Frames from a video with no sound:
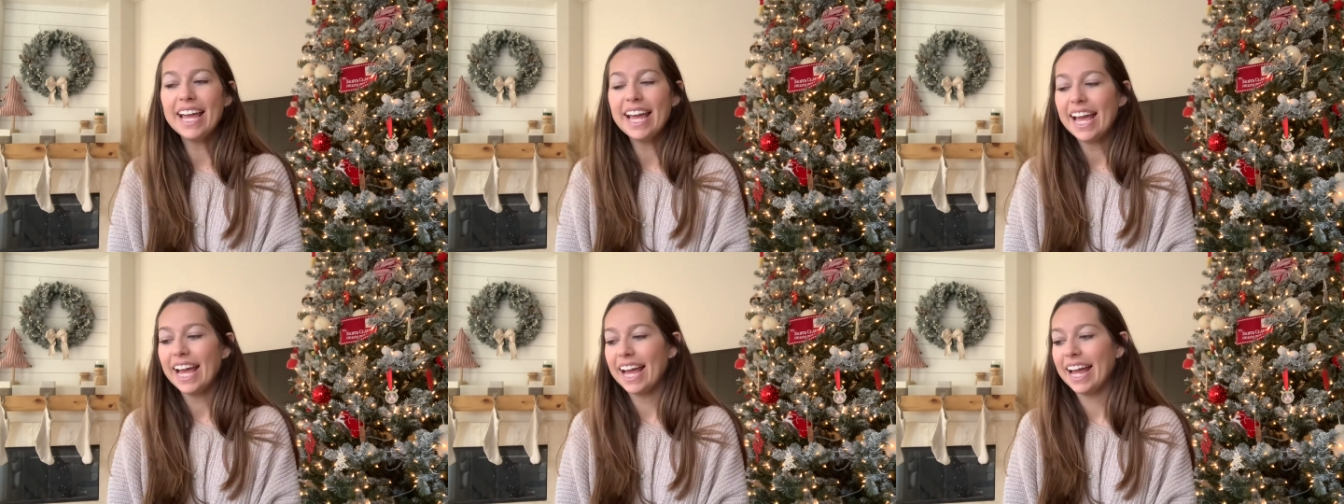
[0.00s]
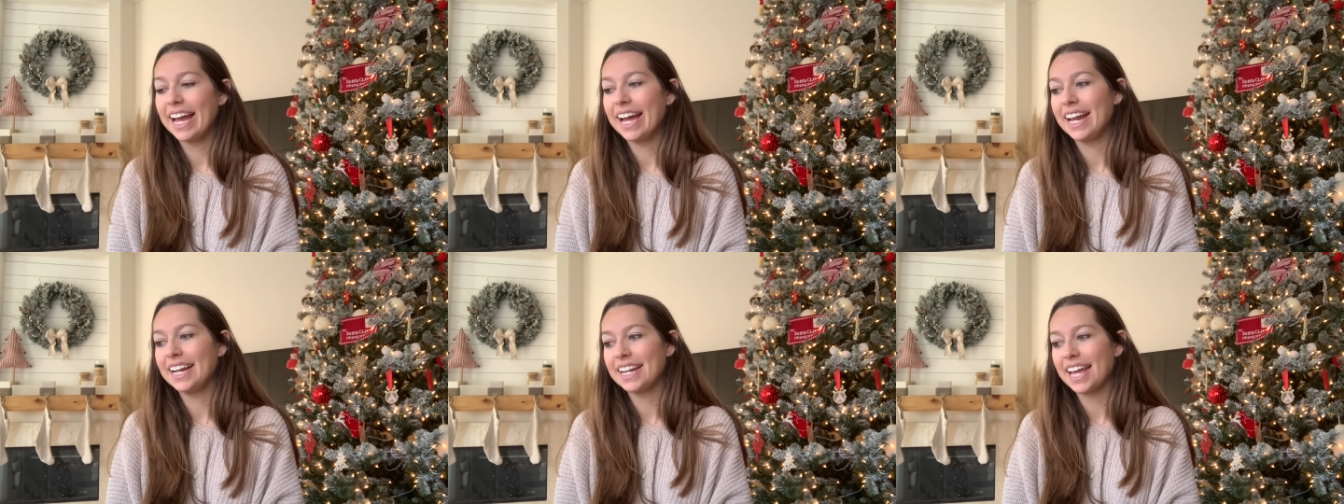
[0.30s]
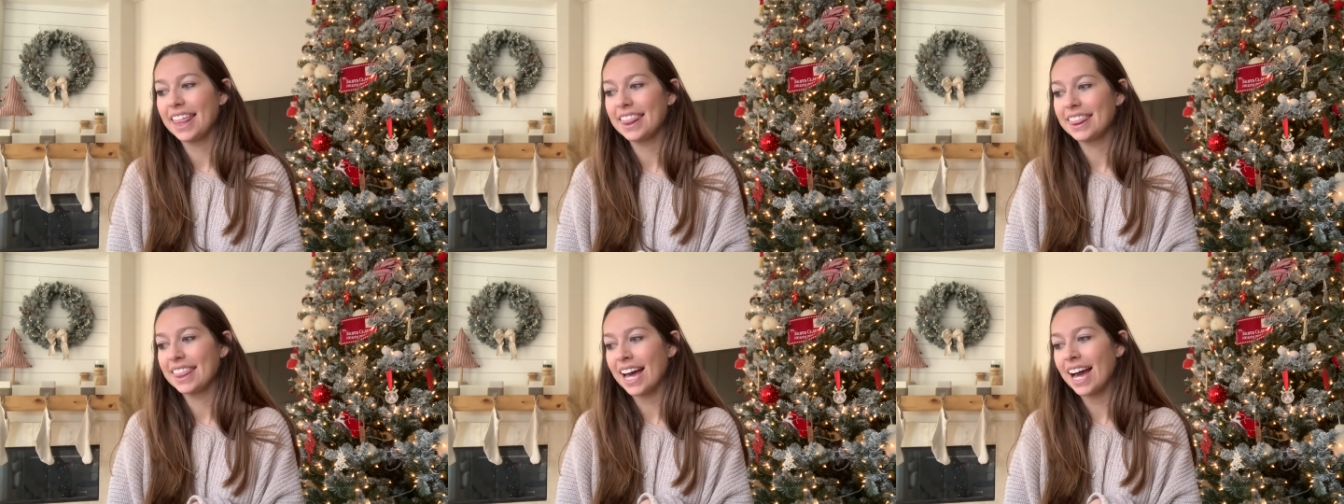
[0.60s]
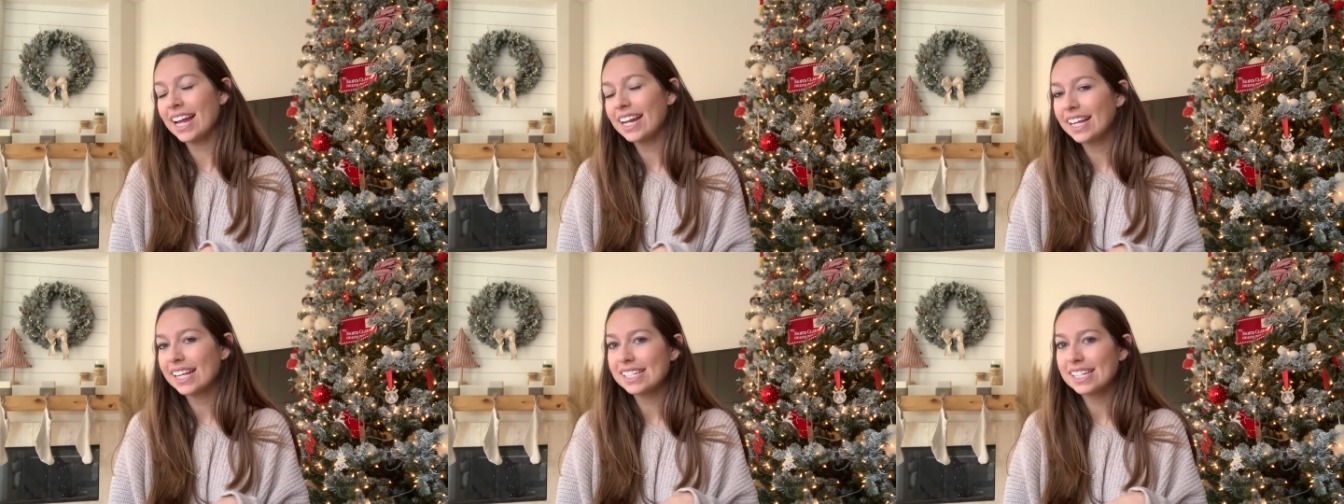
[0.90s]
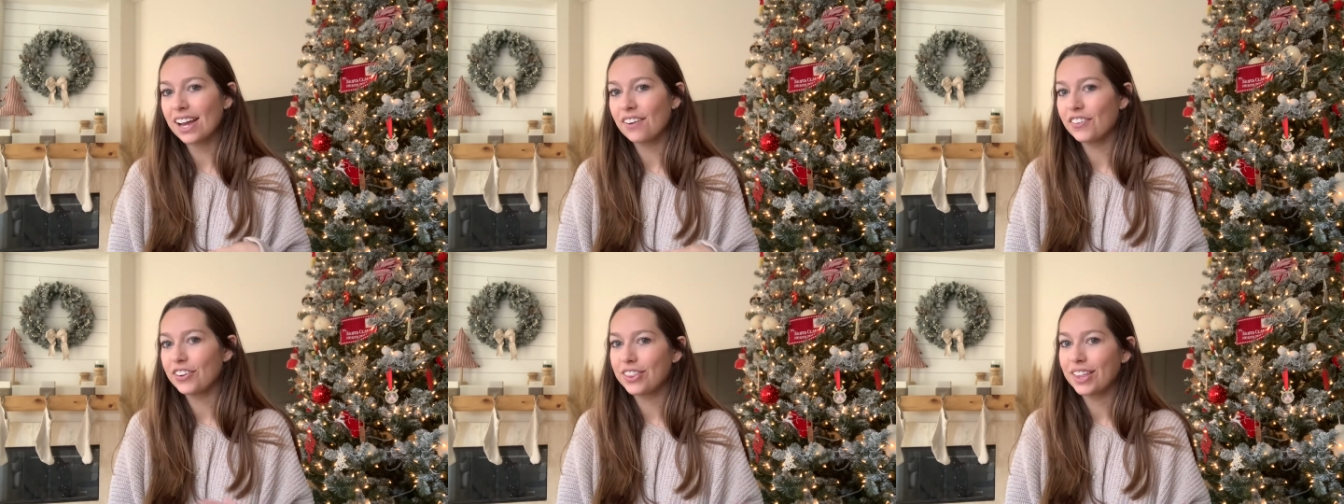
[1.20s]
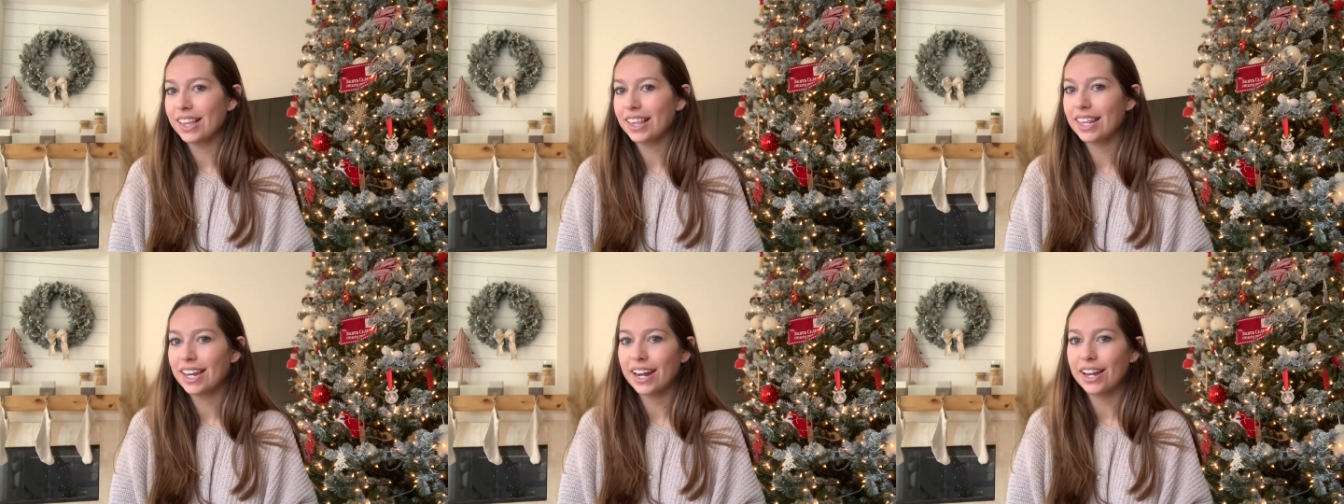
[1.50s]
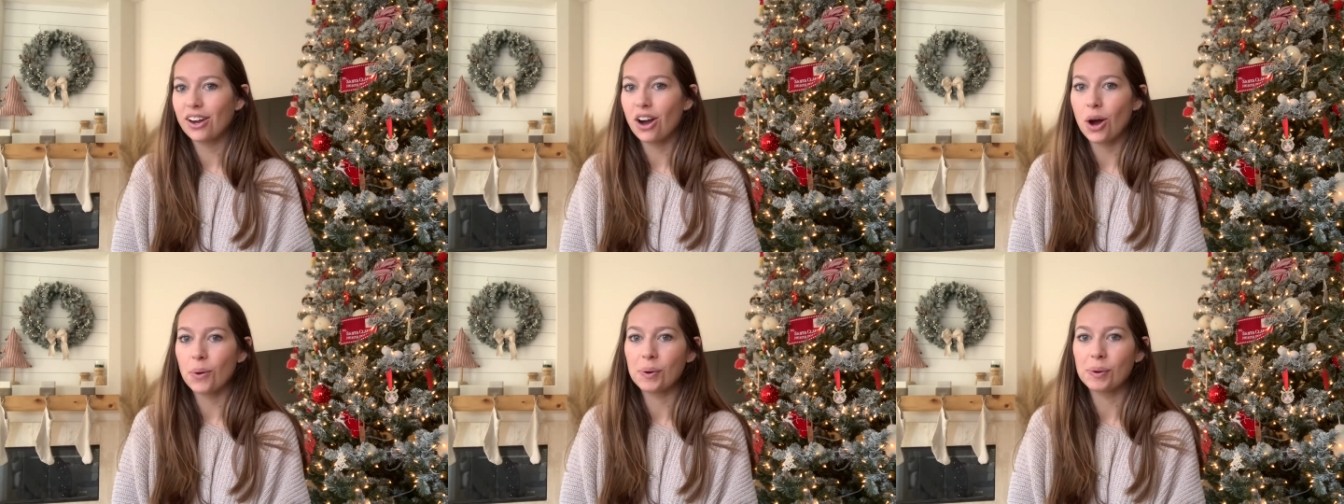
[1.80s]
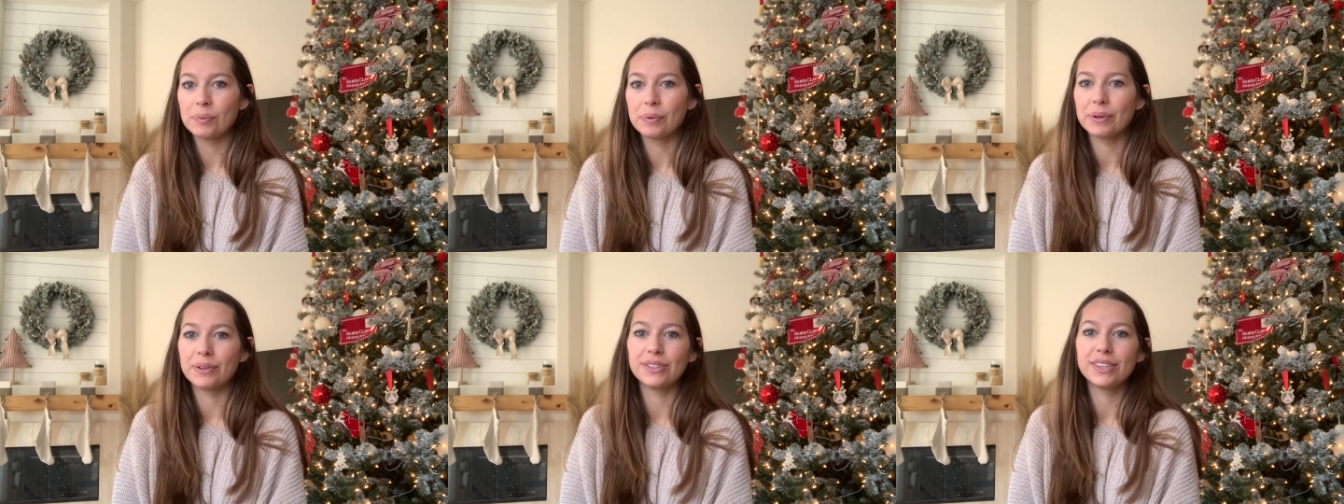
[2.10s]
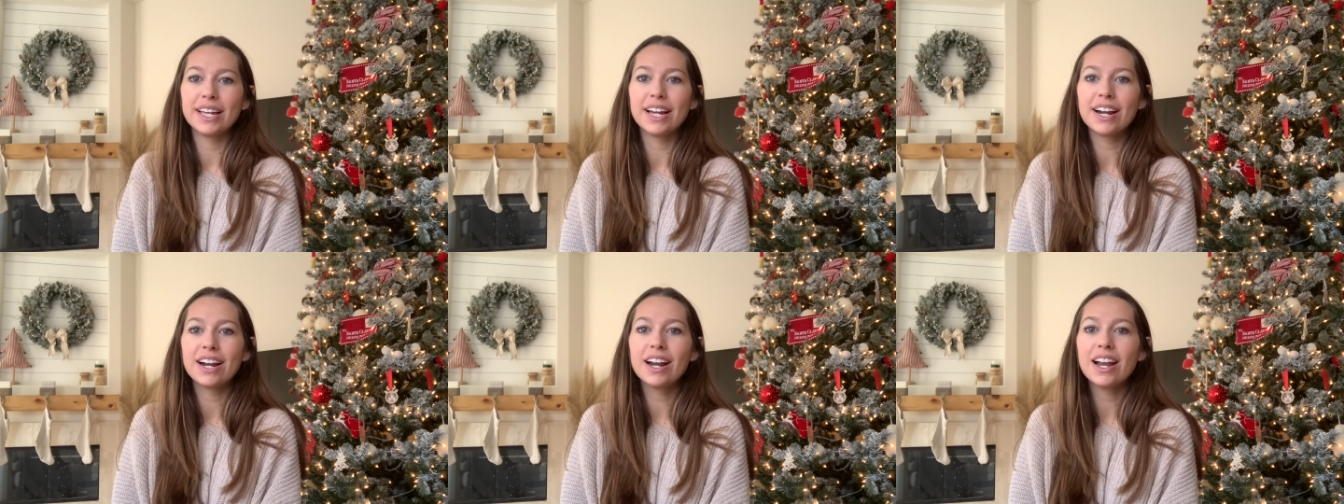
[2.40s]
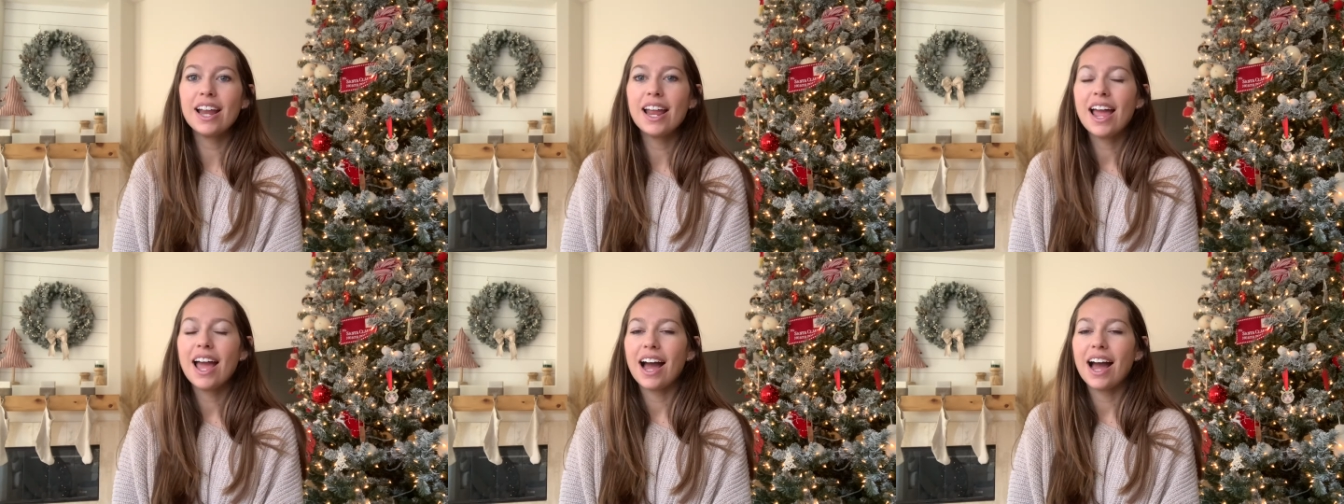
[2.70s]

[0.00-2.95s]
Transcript: And that is everything that I got while we were there.